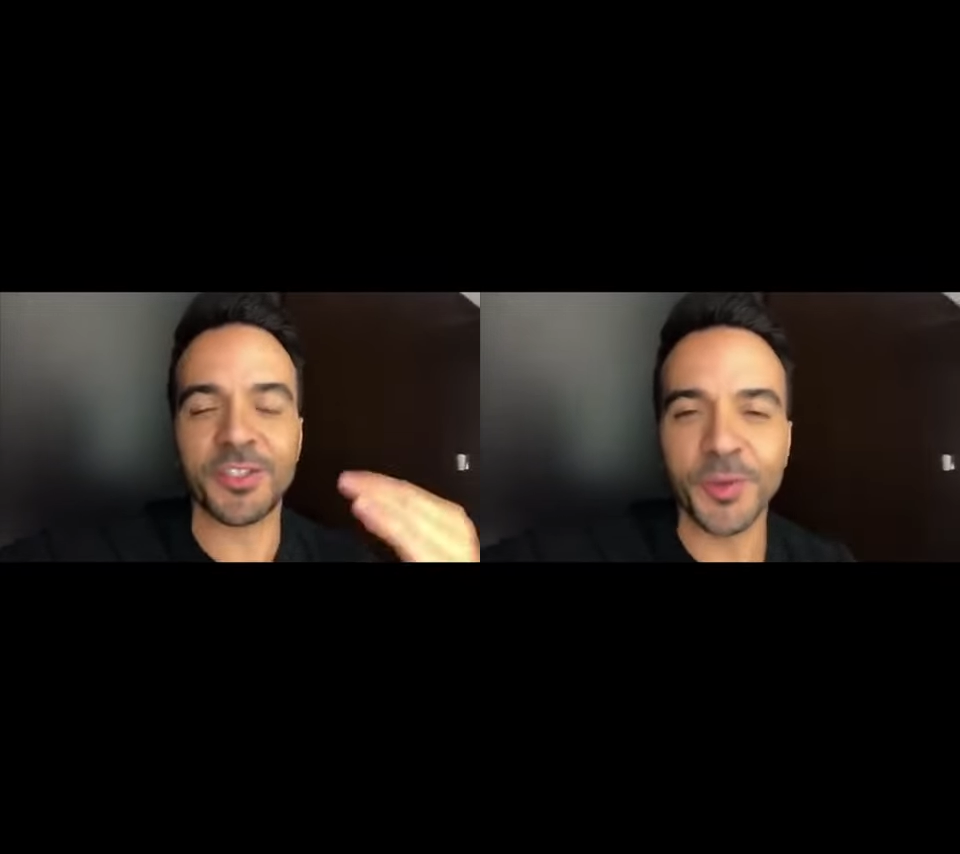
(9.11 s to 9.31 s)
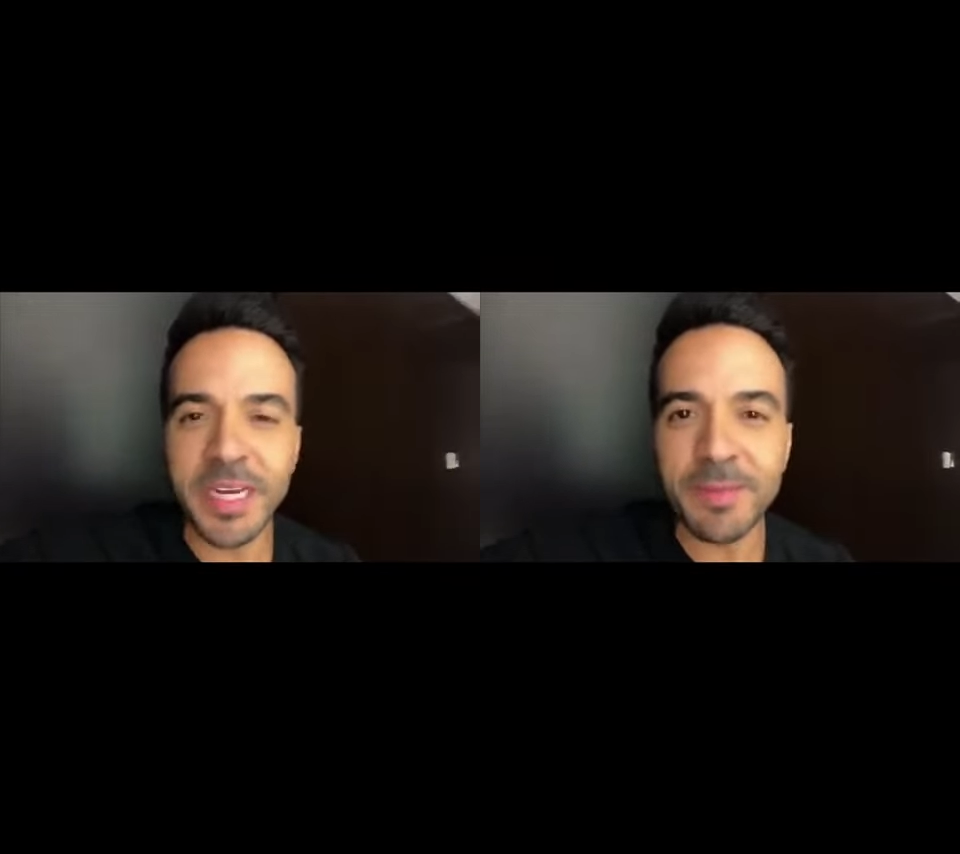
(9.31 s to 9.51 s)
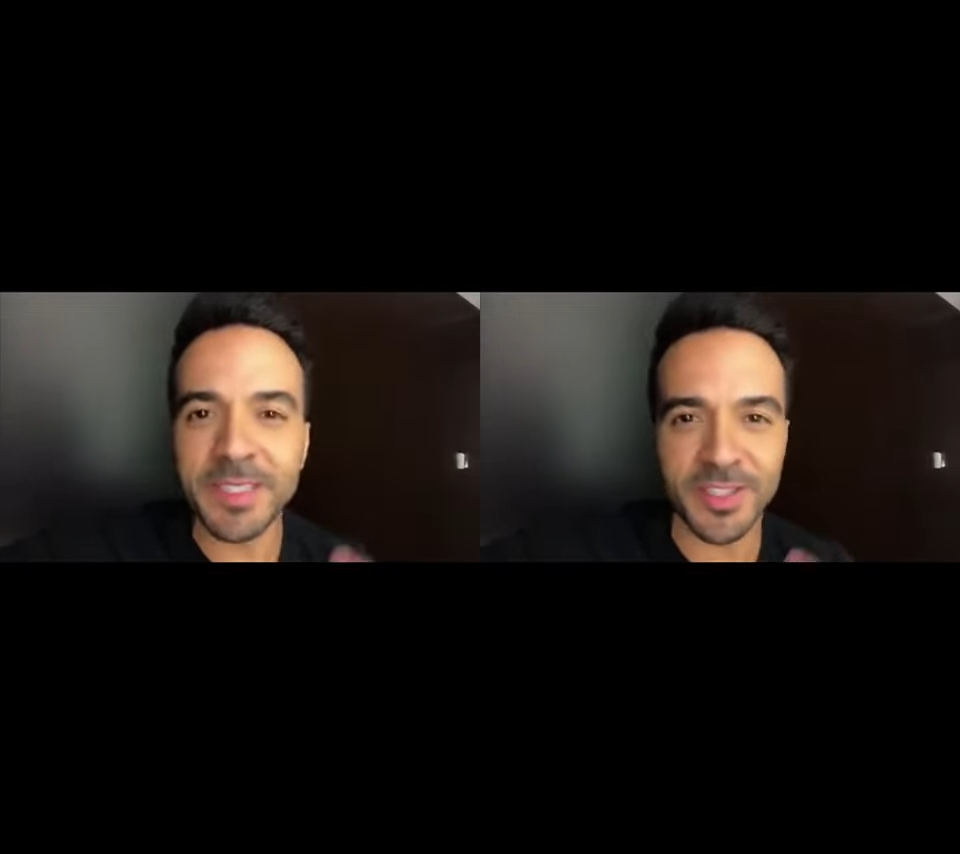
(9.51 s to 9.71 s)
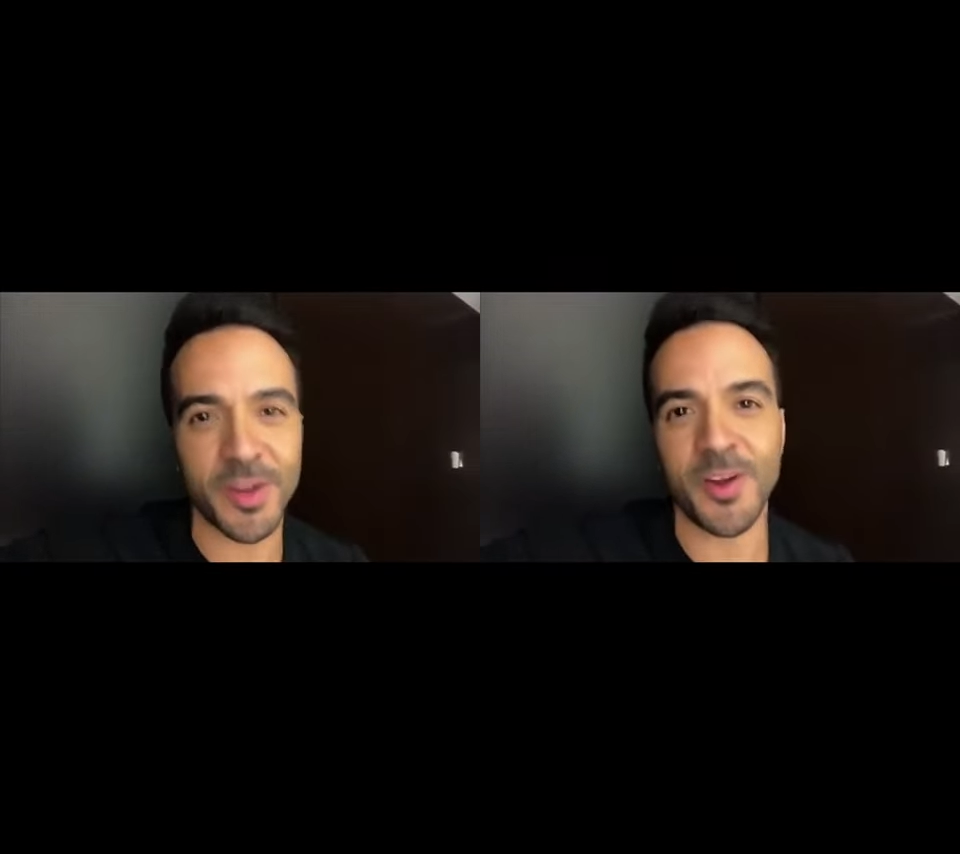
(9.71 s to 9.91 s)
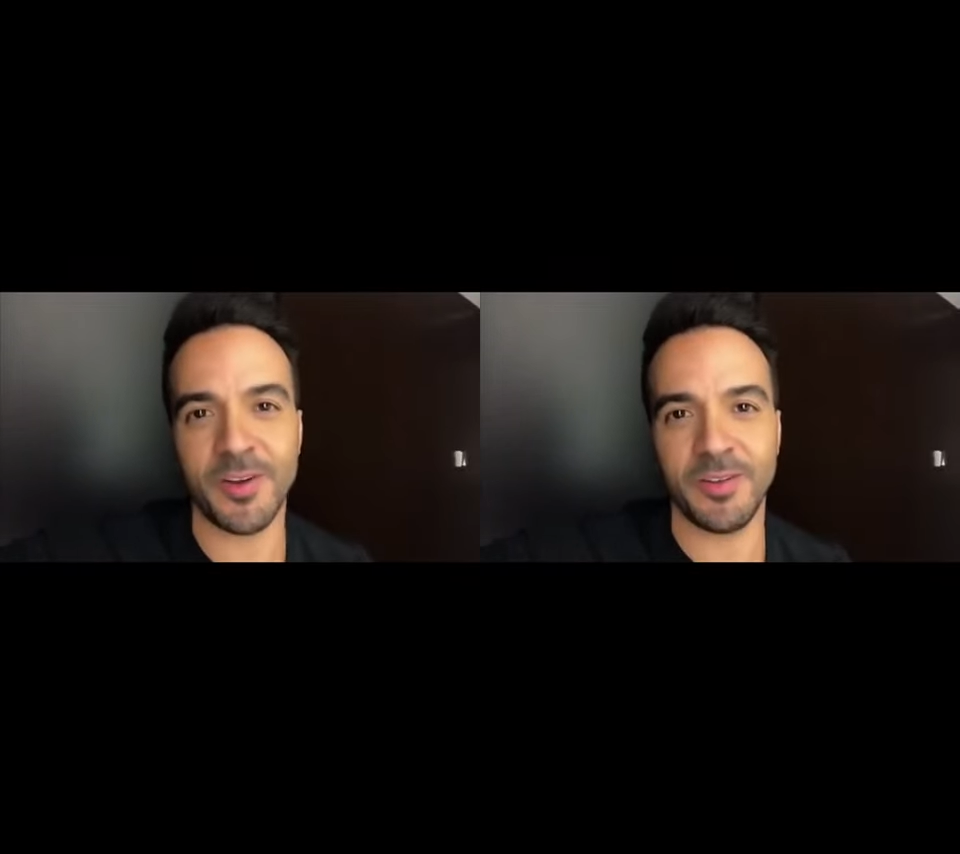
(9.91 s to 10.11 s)
streamed
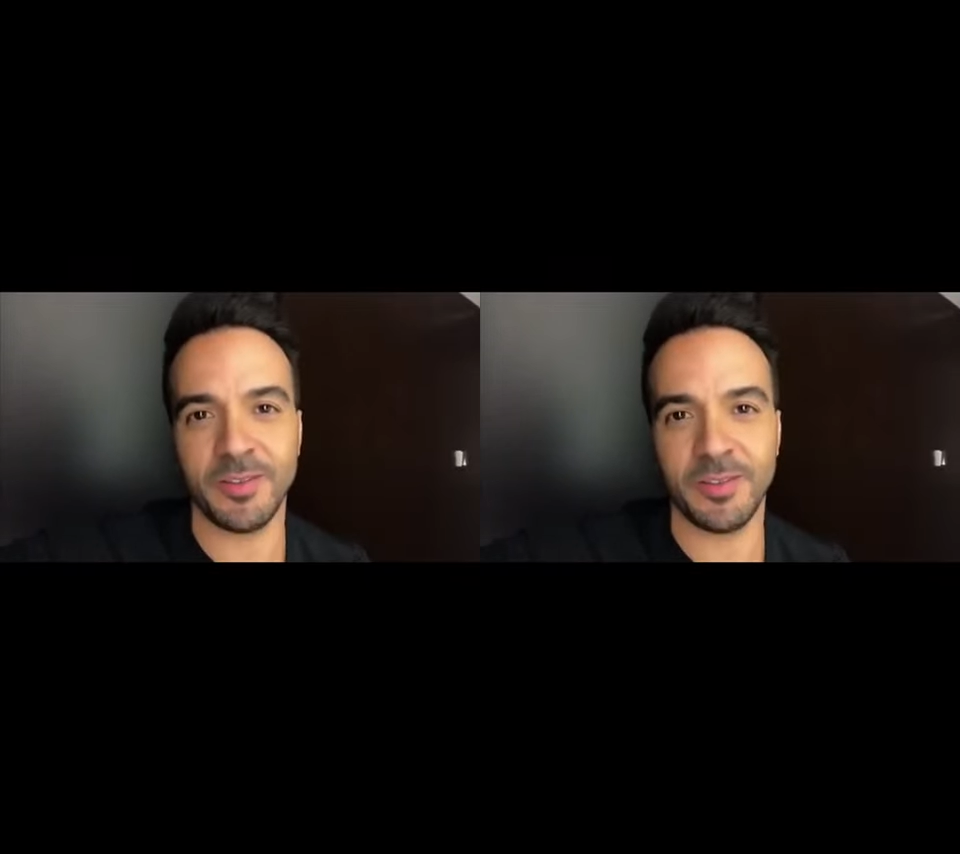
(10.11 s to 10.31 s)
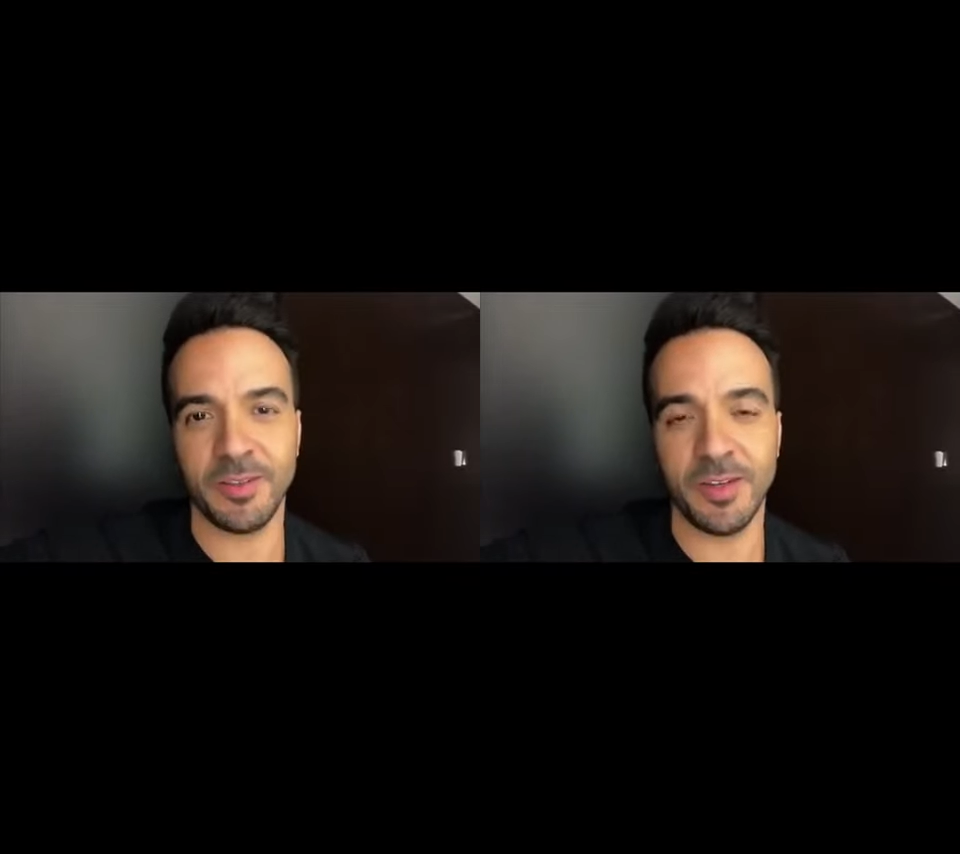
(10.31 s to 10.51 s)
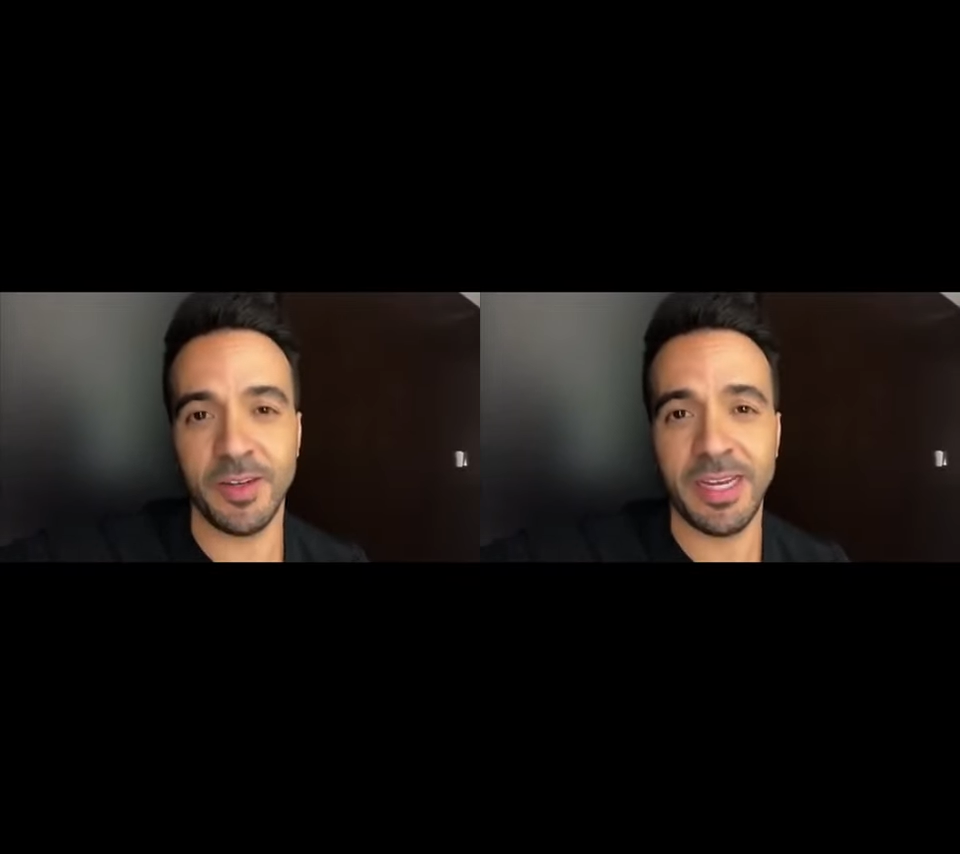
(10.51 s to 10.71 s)
song